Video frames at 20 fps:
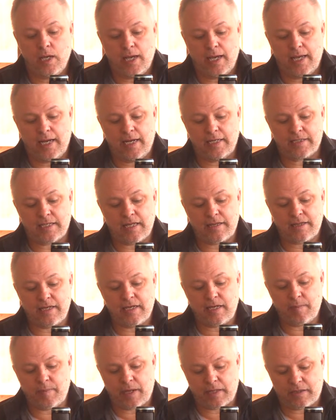And as I
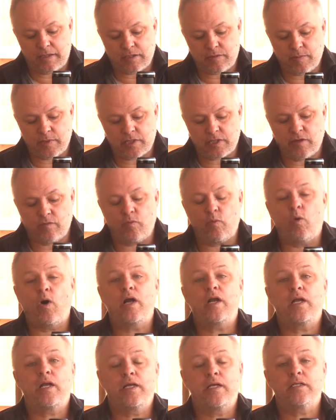think about this myself,
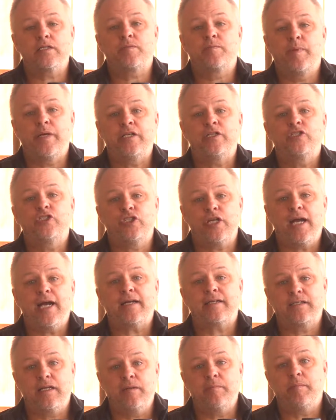what has been
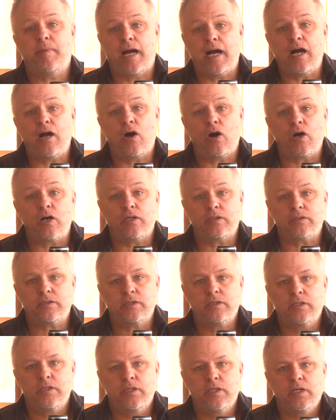checked in my heart
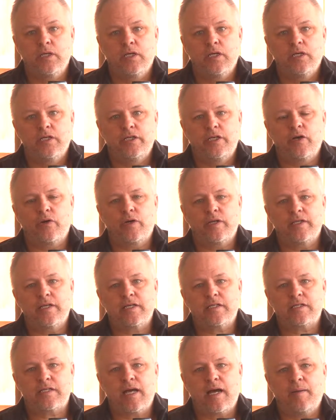during
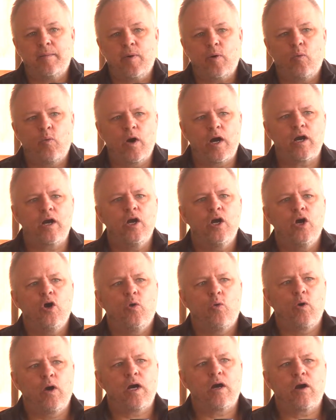this time?
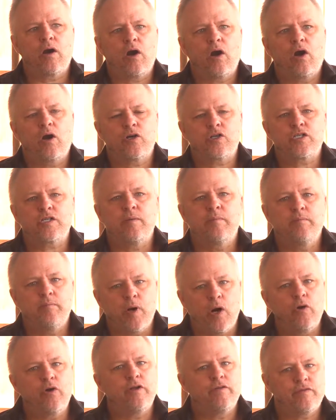Where are some
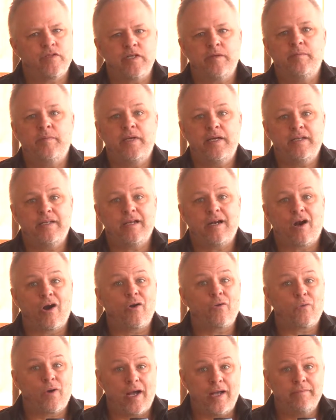motives in me that
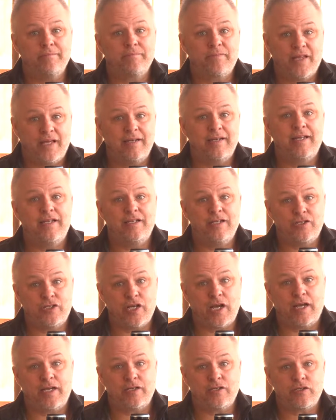aren't right, that need to
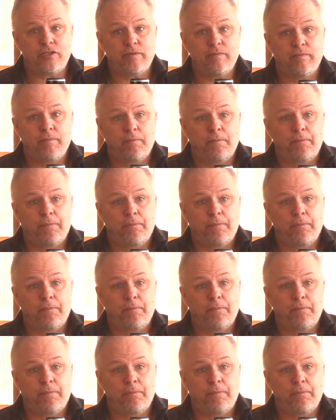change?